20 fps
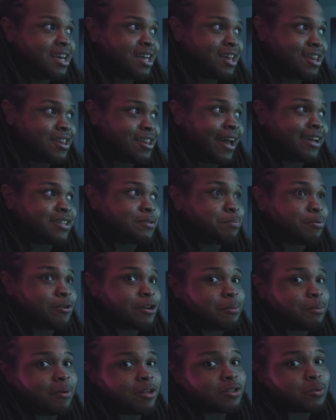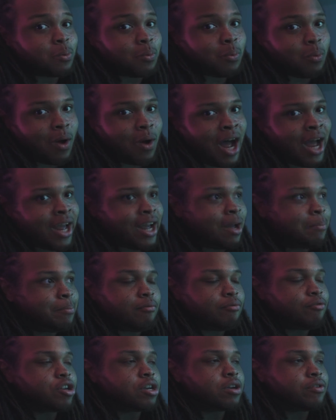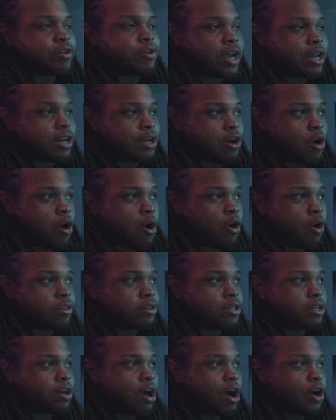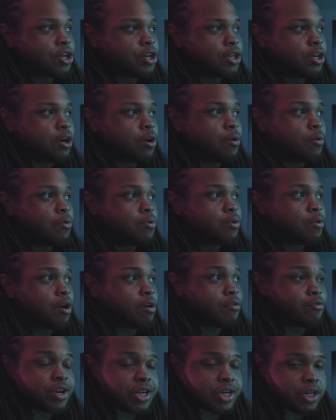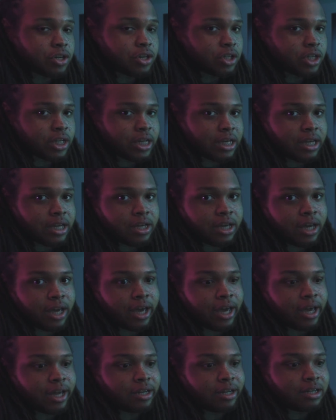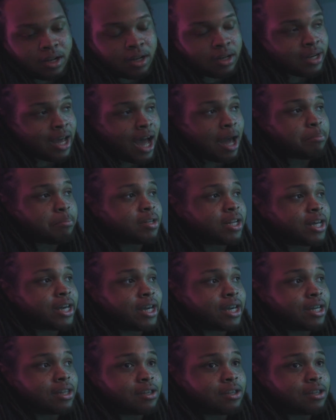that's pretty much why I'm recreating all the audio originally and not playing